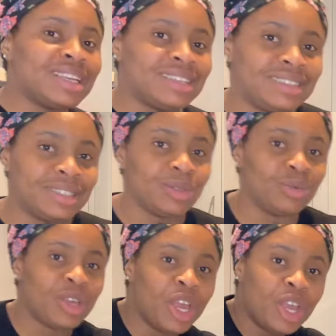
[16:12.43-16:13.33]
a
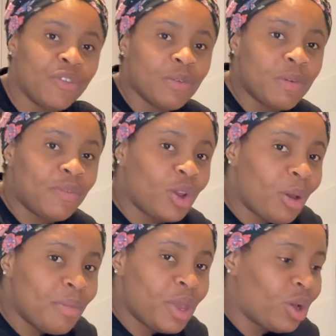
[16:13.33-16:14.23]
deal. If you've been
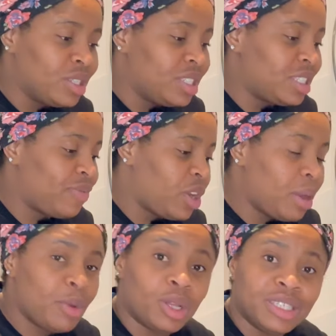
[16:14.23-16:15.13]
following me on this
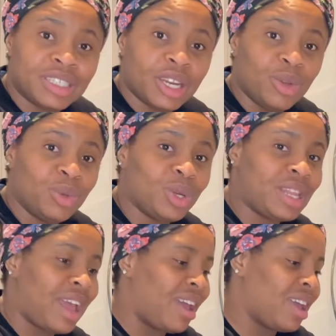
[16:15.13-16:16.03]
channel, you know
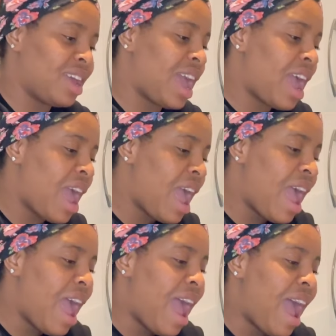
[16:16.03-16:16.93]
that
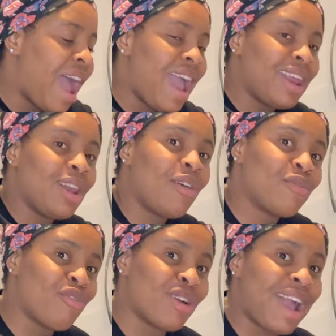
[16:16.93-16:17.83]
I
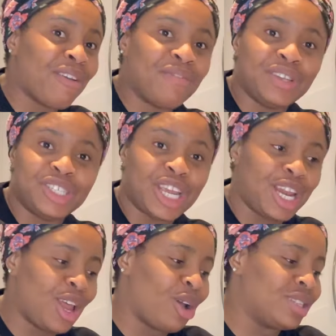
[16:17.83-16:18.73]
love croaker fish a
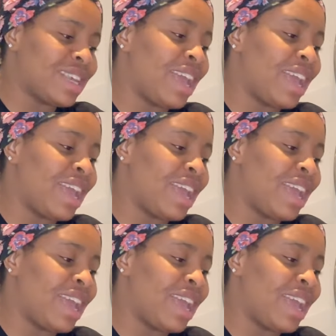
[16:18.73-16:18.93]
lot.